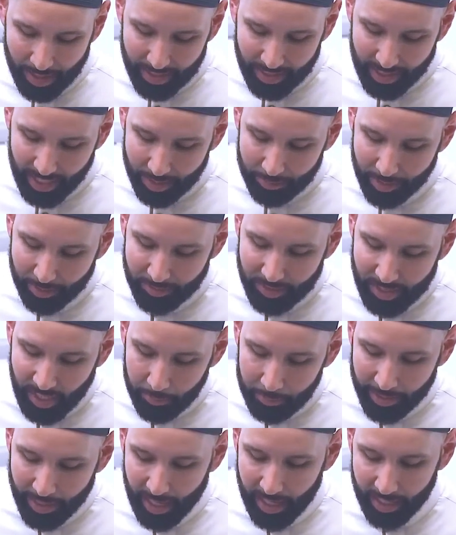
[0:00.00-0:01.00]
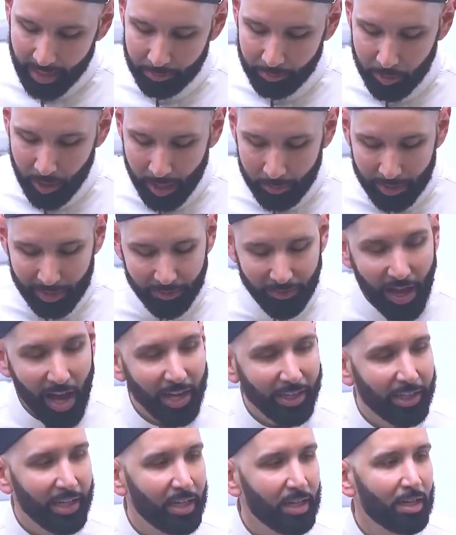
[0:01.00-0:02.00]
by the name of Sabra ibn Abi
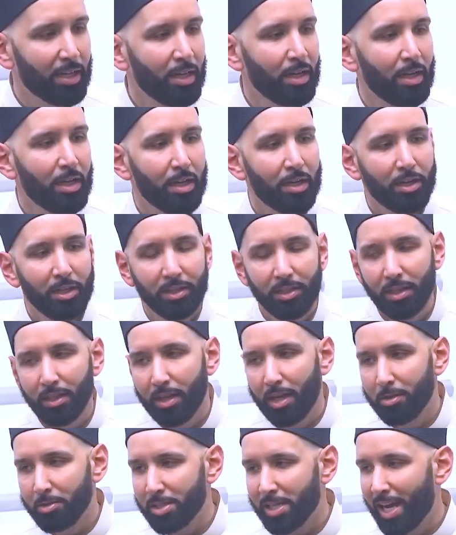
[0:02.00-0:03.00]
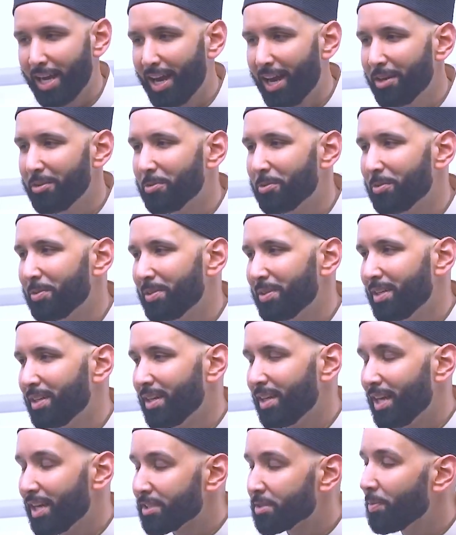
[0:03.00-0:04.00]
Faqih radiallahu ta'ala anhu.
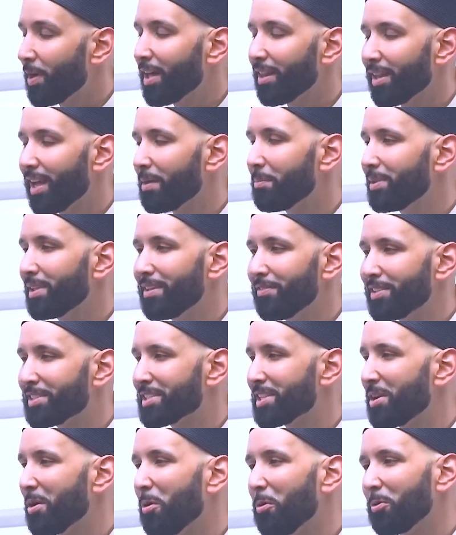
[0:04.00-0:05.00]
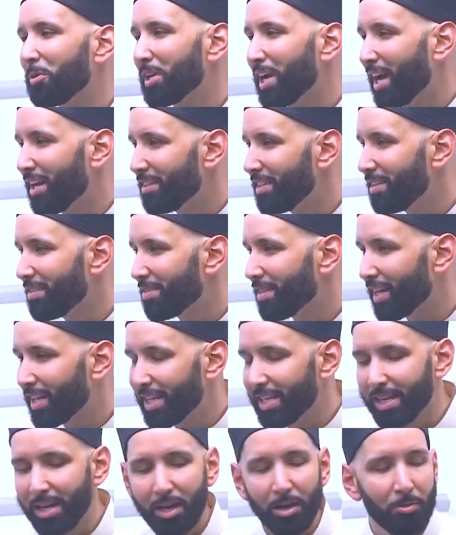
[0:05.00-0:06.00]
And subhanAllah, I believe it's the only hadith that
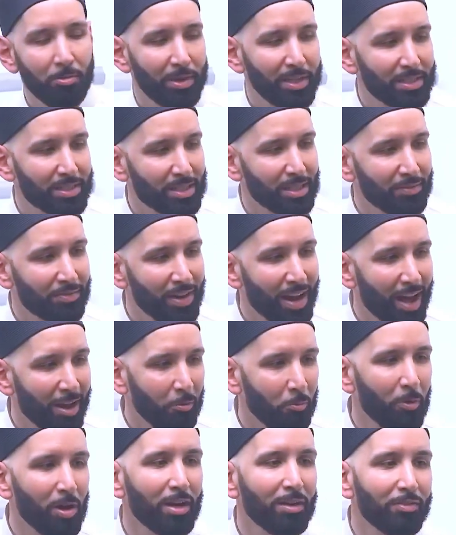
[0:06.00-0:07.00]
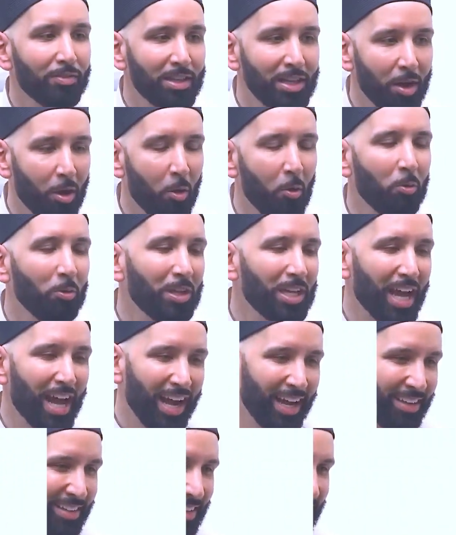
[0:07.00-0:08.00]
he narrates, if not one of the only
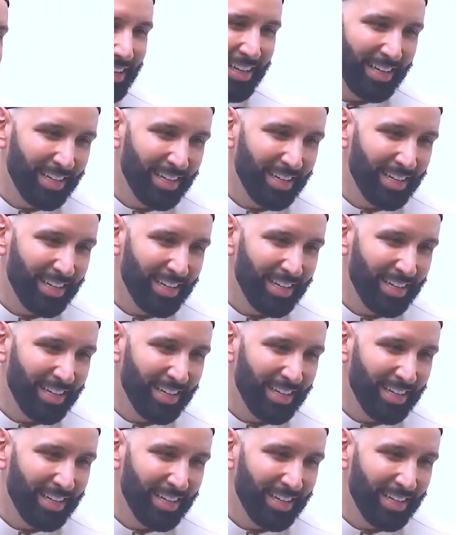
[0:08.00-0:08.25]
ahadith that